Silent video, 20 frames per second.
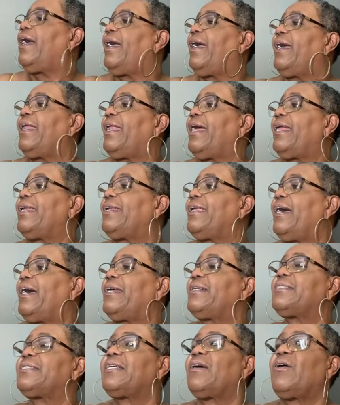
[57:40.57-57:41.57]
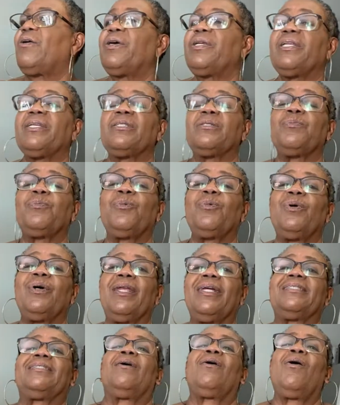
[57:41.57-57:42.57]
And I, I saw it this morning.
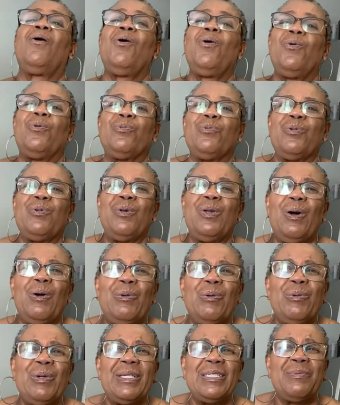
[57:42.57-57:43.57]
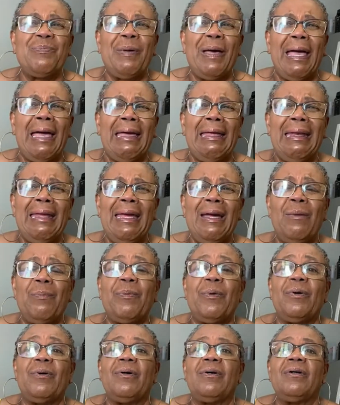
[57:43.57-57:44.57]
I said, oh, no, this
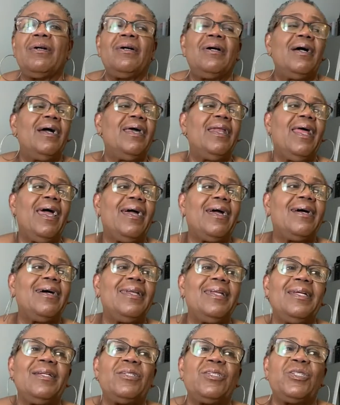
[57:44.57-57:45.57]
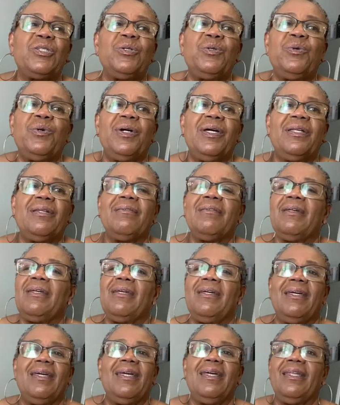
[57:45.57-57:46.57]
pineapple. And I cut into it,
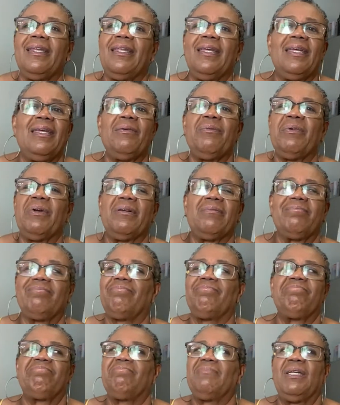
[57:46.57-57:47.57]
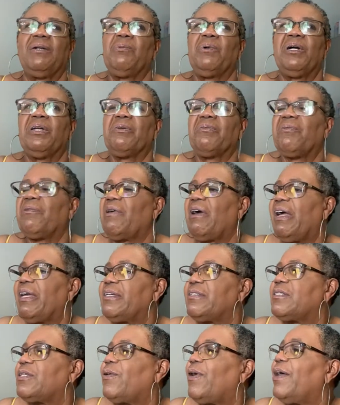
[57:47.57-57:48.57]
and it, it wasn't right.
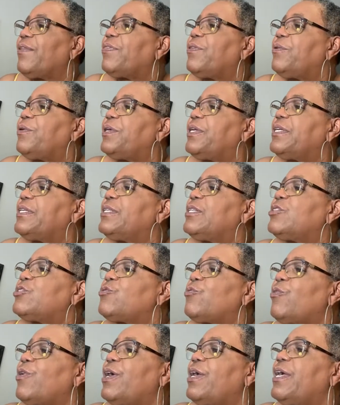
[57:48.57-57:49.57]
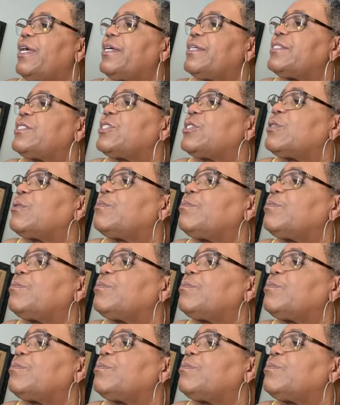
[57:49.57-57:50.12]
So I threw it in the trash.